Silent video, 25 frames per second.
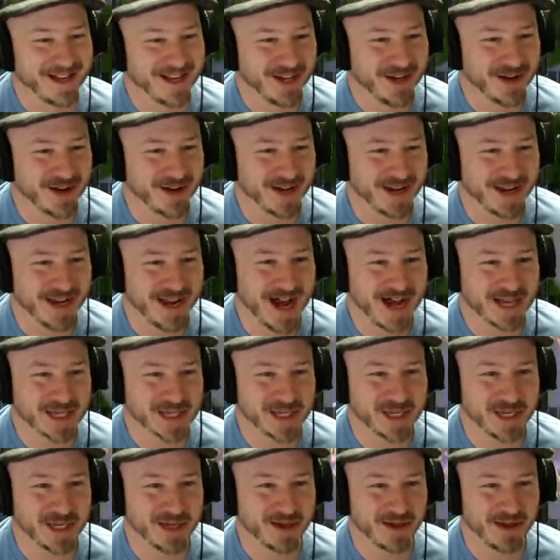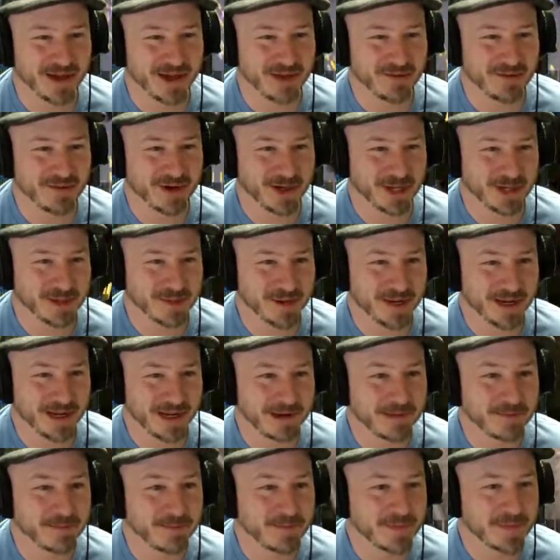You cannot steal anybody's
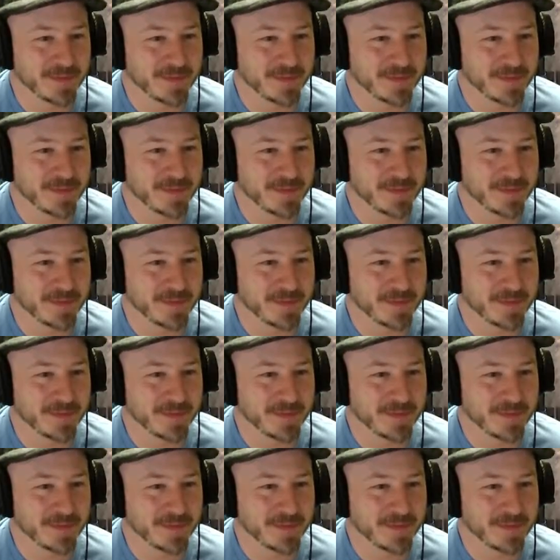money.